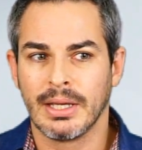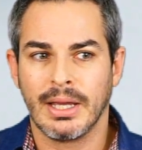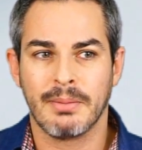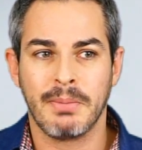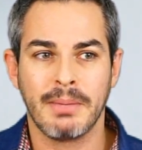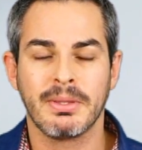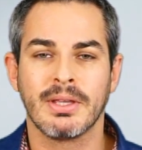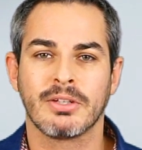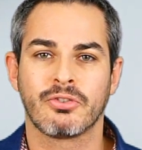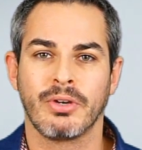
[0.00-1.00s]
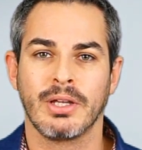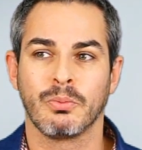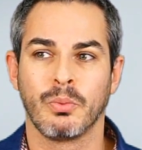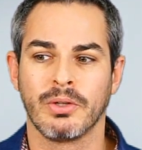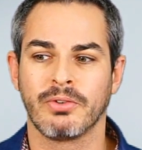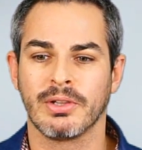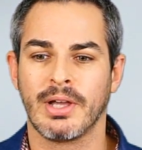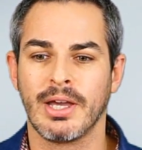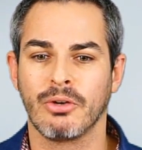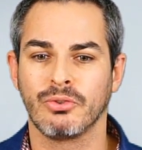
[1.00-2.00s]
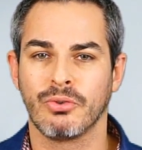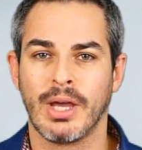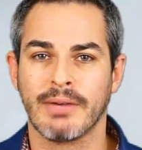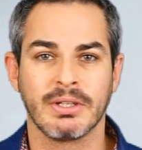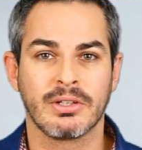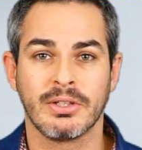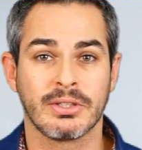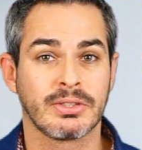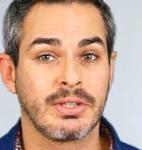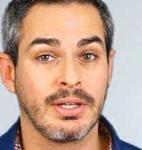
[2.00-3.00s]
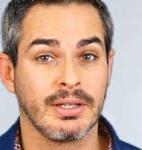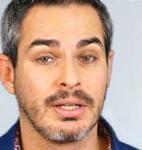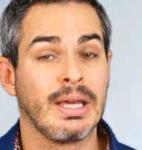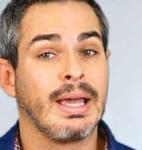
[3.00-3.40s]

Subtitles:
and maybe that trend will rely on you having clear skin,